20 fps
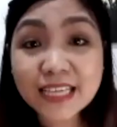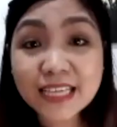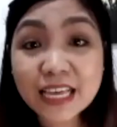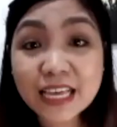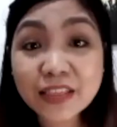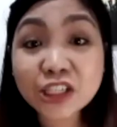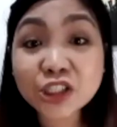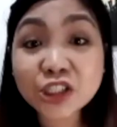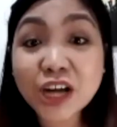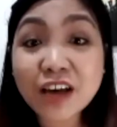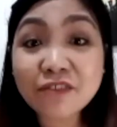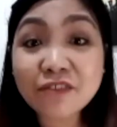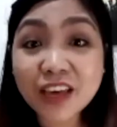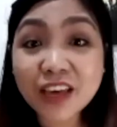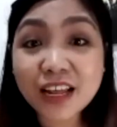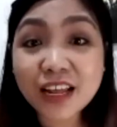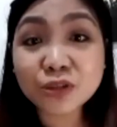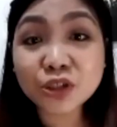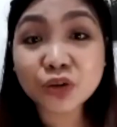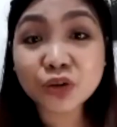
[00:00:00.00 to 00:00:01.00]
travel,
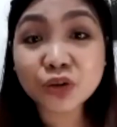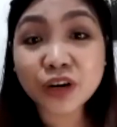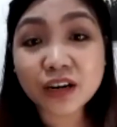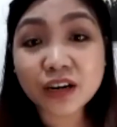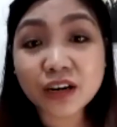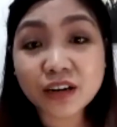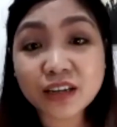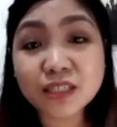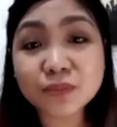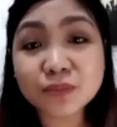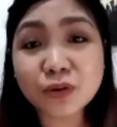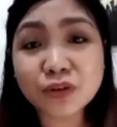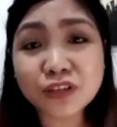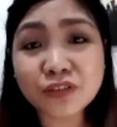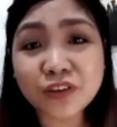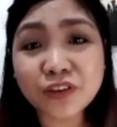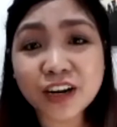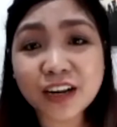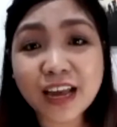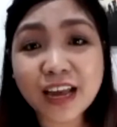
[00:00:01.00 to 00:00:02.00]
I'm sure. Because most of
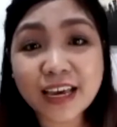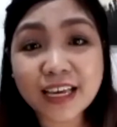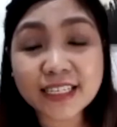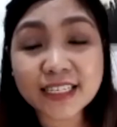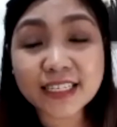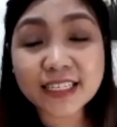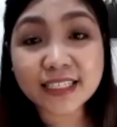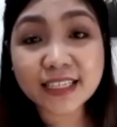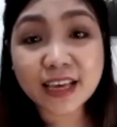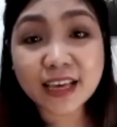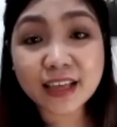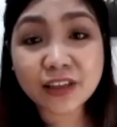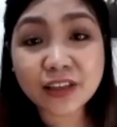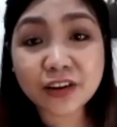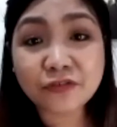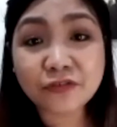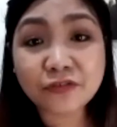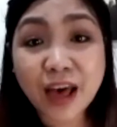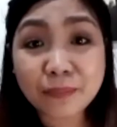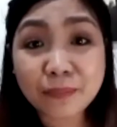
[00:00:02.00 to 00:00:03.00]
our clients, kasi
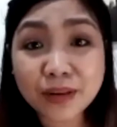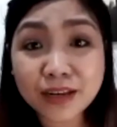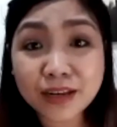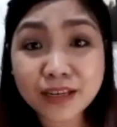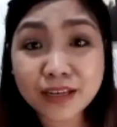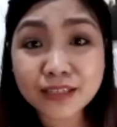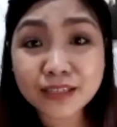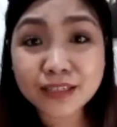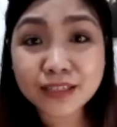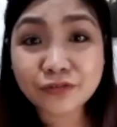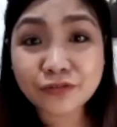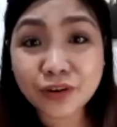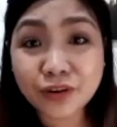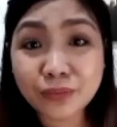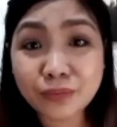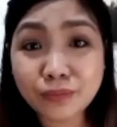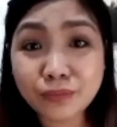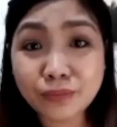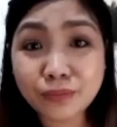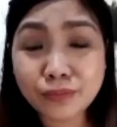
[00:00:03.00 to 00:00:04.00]
their families are
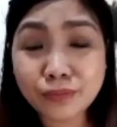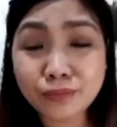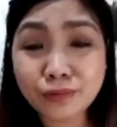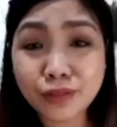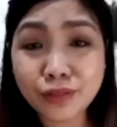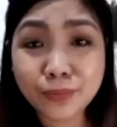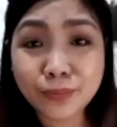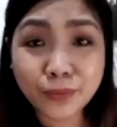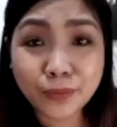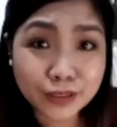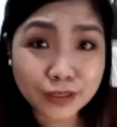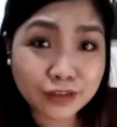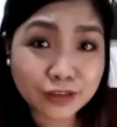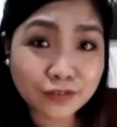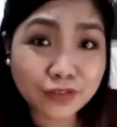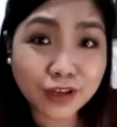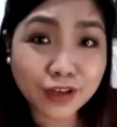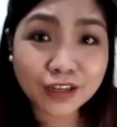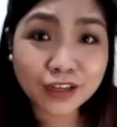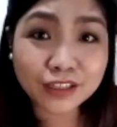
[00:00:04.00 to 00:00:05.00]
from other parts
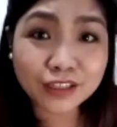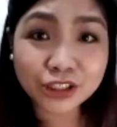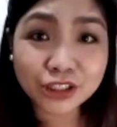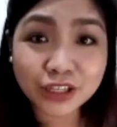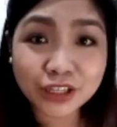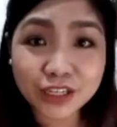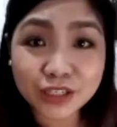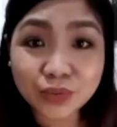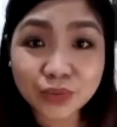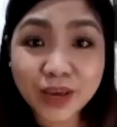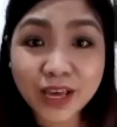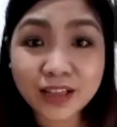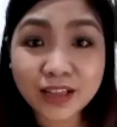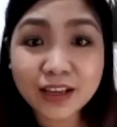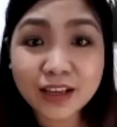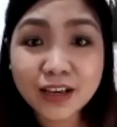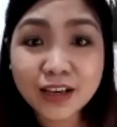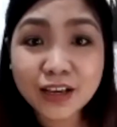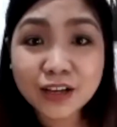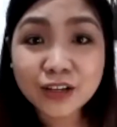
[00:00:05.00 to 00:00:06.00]
of the country as well.
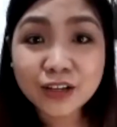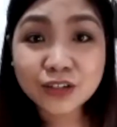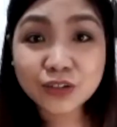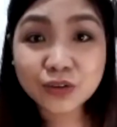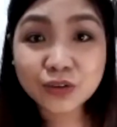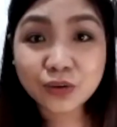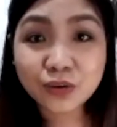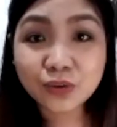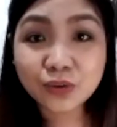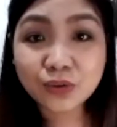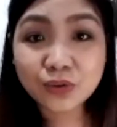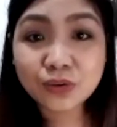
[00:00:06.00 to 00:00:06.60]
So,